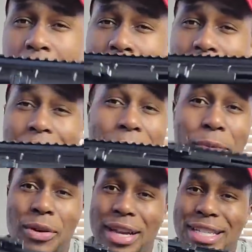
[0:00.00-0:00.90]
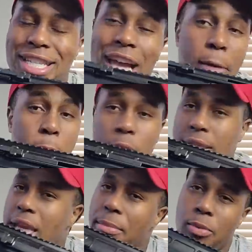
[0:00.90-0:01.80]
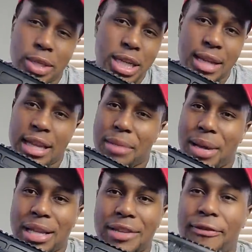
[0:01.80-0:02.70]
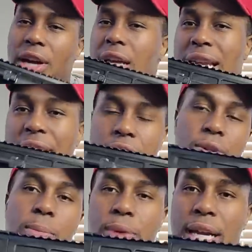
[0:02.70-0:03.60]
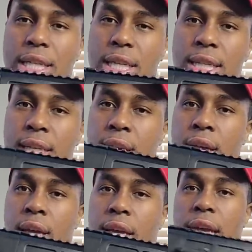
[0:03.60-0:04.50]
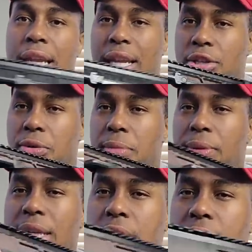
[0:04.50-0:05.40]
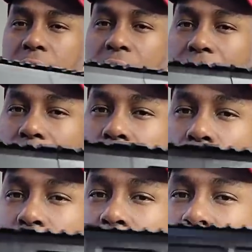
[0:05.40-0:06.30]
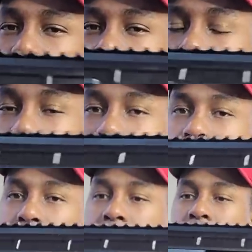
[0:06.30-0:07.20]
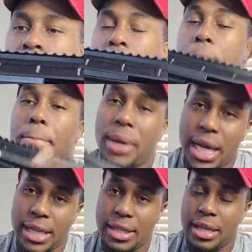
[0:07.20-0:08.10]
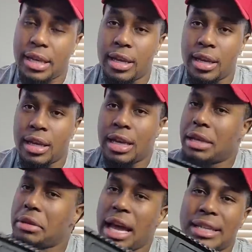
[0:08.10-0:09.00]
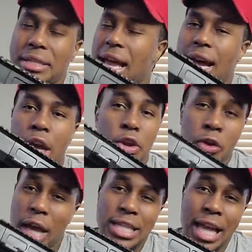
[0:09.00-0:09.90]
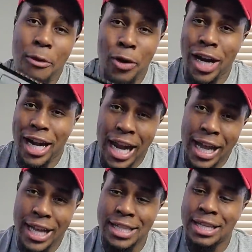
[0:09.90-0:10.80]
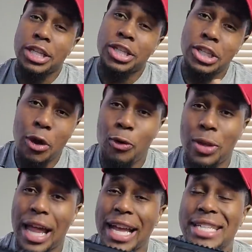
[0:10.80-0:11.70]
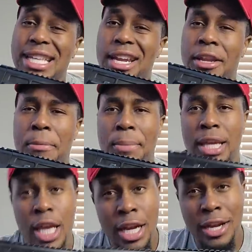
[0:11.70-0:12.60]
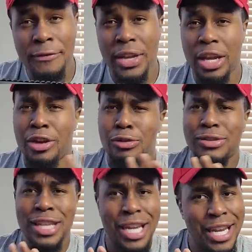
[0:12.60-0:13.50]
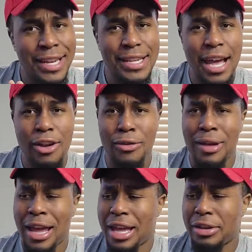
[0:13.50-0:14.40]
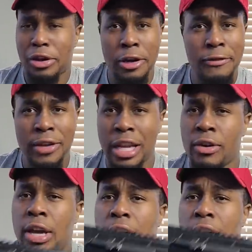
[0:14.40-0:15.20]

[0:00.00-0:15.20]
Y'all boys, tell me what y'all think about this. First, initial impressions, y'all let me know what y'all think about this. But that's not, you know, that's not where it ends. So, like I said in the beginning of the video, you seen it in the title and during the video,